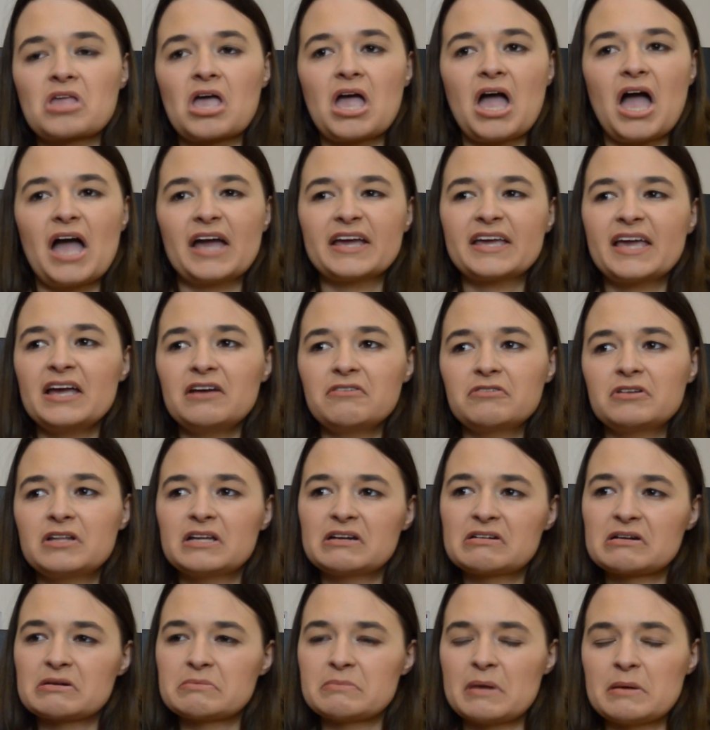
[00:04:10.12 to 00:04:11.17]
I can't
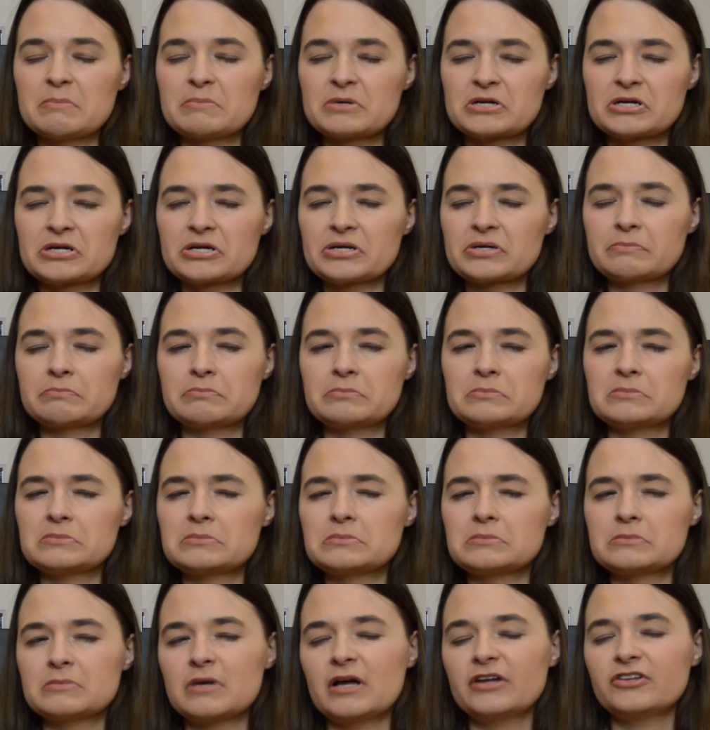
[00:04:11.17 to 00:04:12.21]
really remember
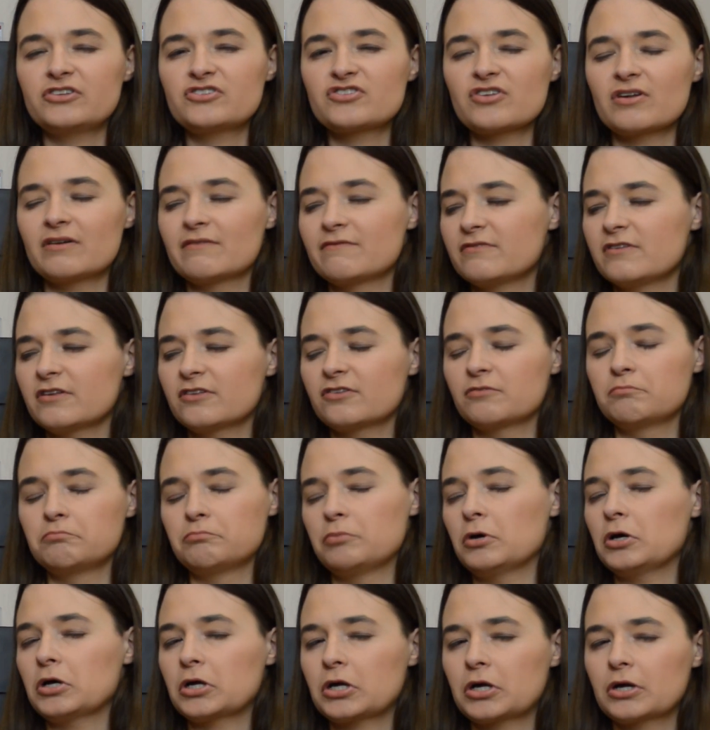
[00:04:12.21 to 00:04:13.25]
much of this
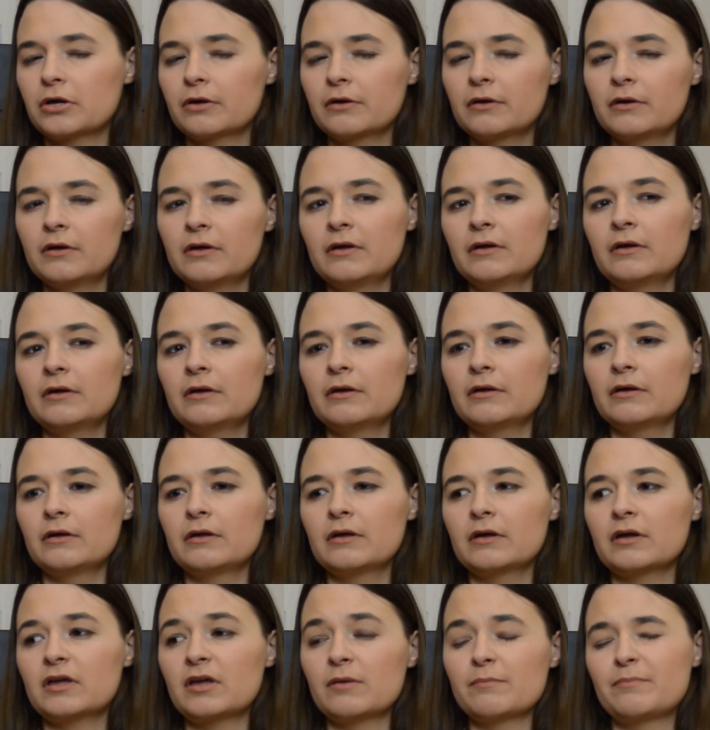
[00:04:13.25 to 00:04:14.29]
book
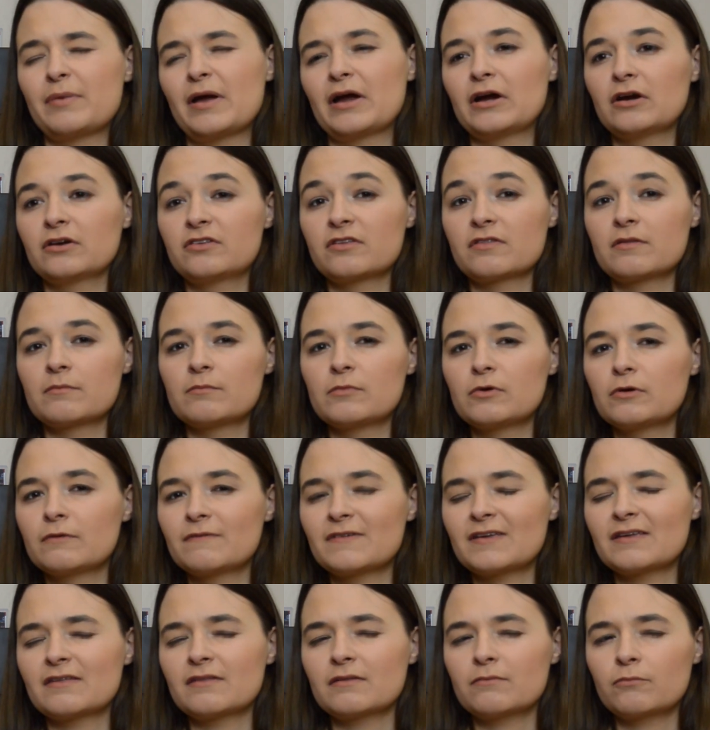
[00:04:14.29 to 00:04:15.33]
compared to the
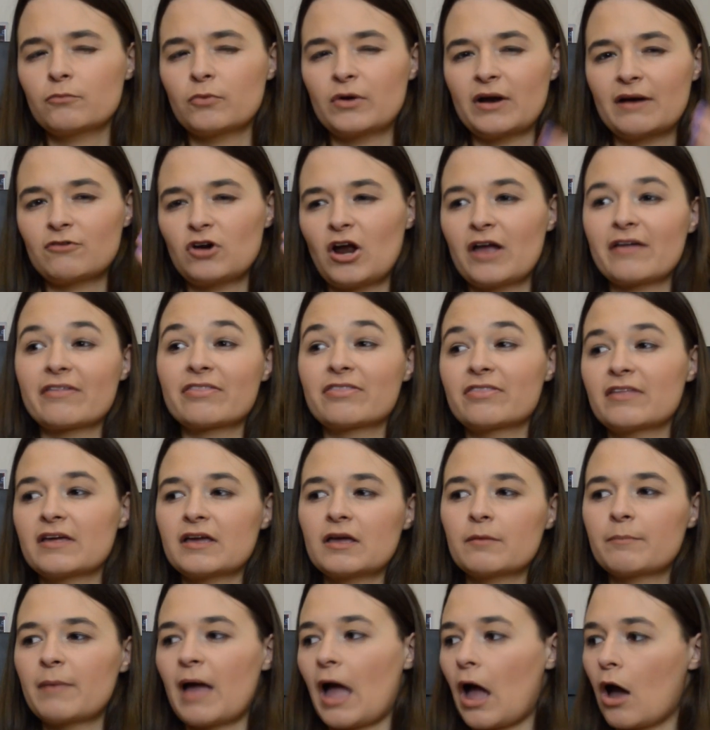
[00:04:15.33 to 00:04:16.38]
movie. Whenever I
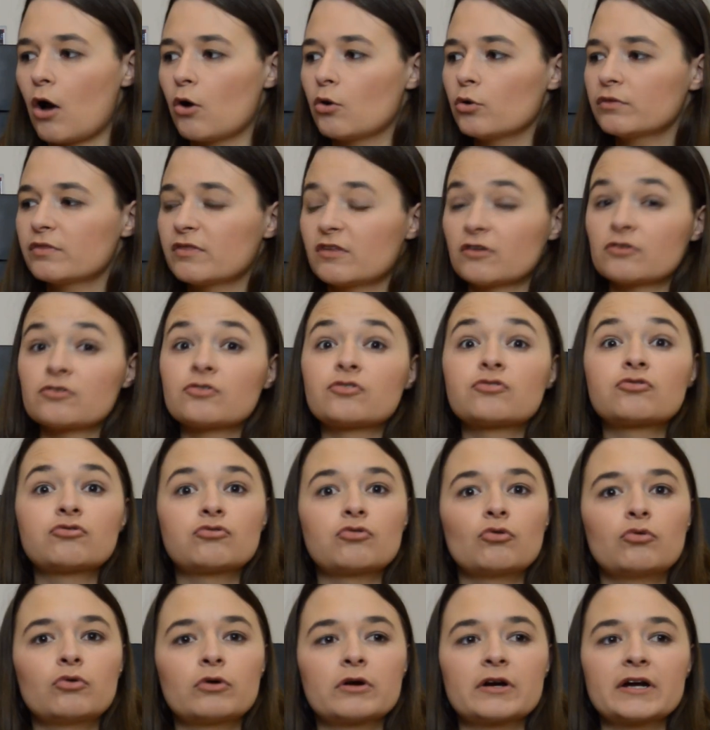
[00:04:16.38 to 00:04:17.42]
think about the
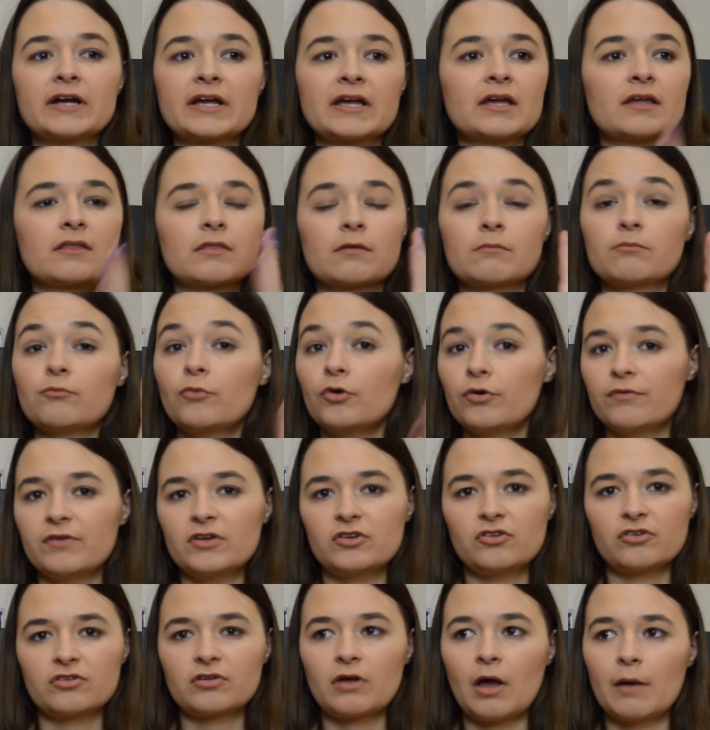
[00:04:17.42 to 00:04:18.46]
story, the movie
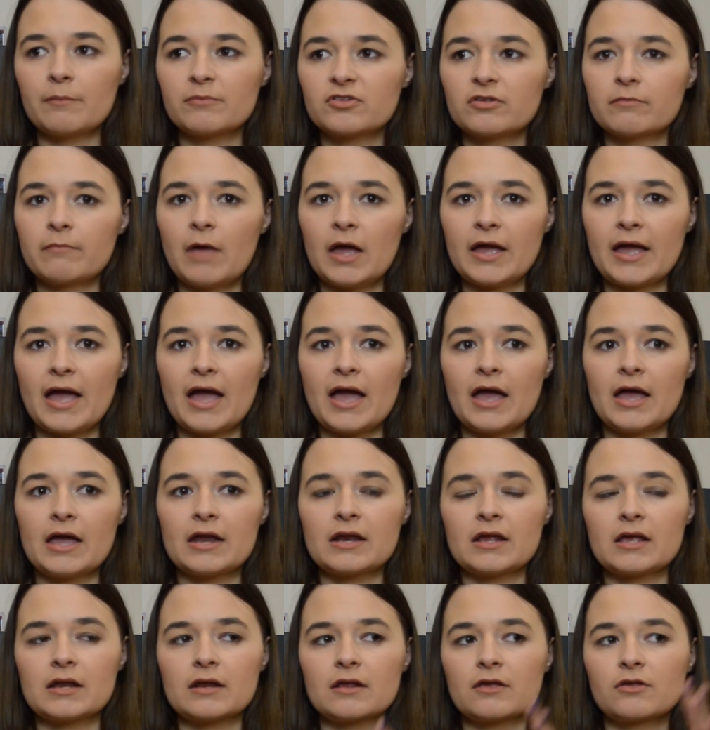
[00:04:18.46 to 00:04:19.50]
just comes to my head.
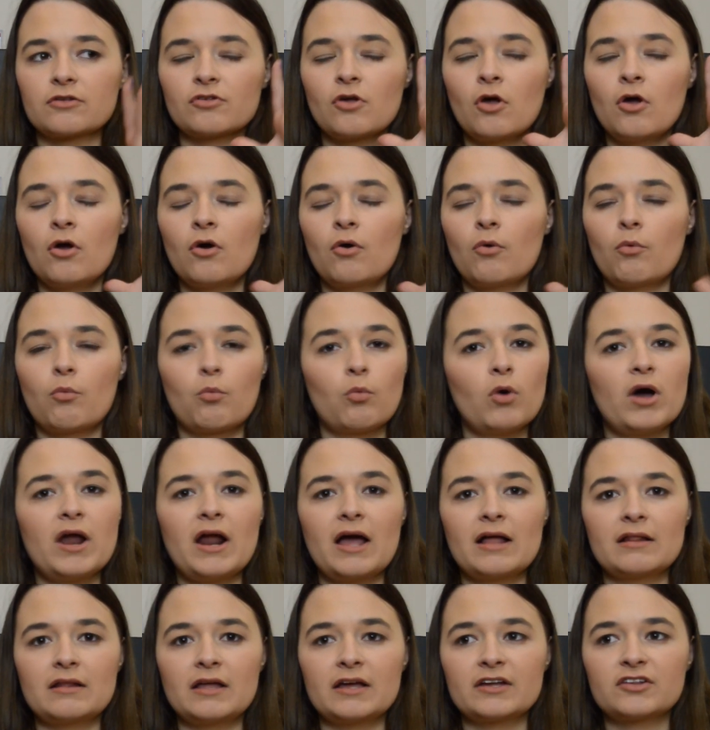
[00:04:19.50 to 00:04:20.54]
It is what
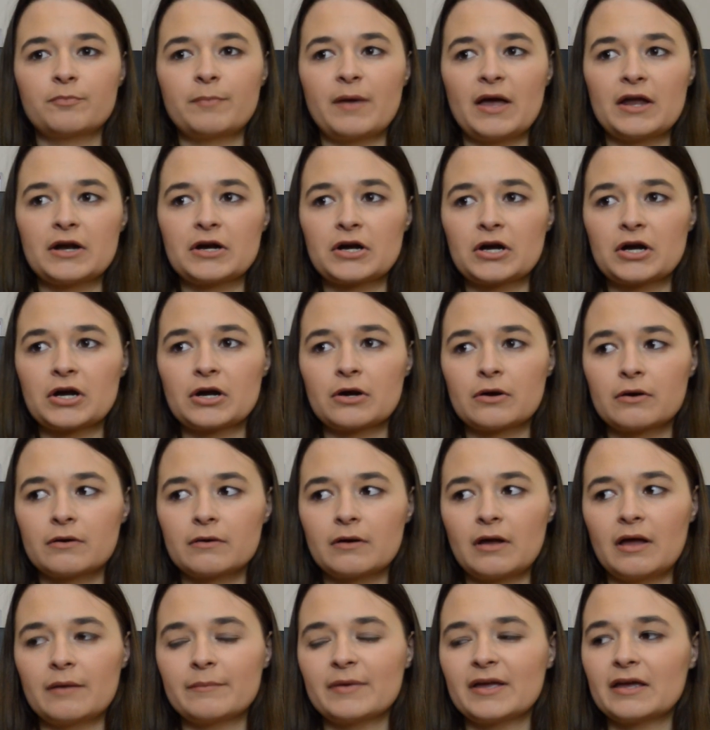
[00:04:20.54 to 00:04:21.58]
I liked better.
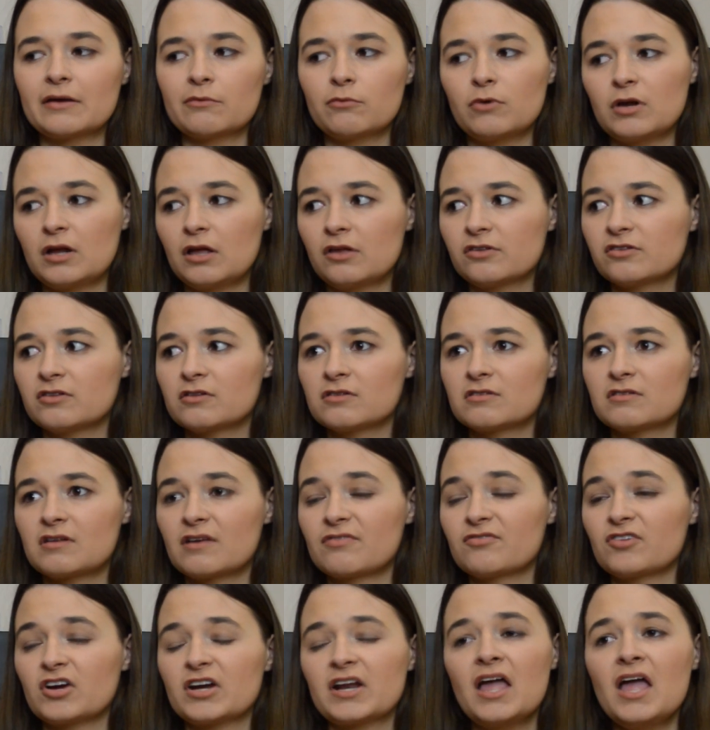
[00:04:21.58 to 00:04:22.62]
I mean, what else is
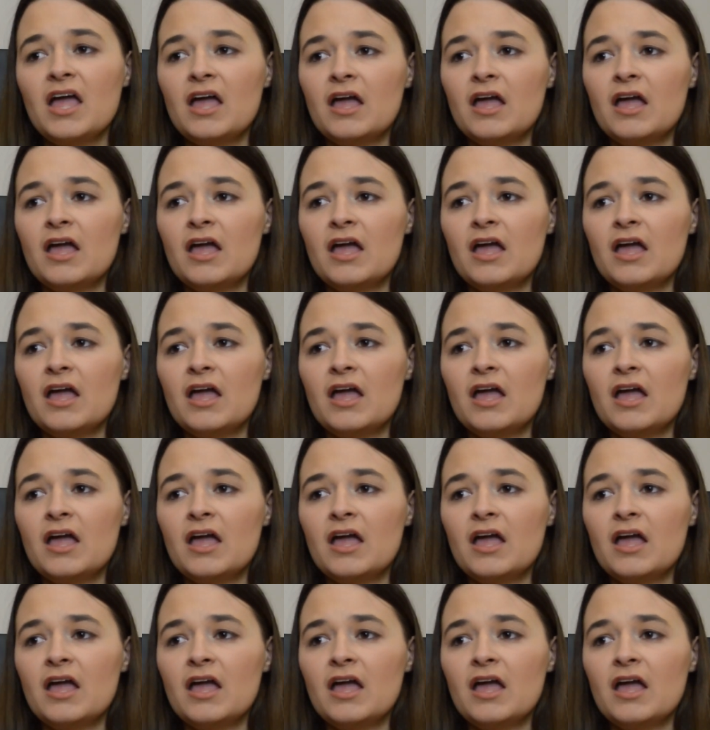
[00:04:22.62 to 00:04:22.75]
different?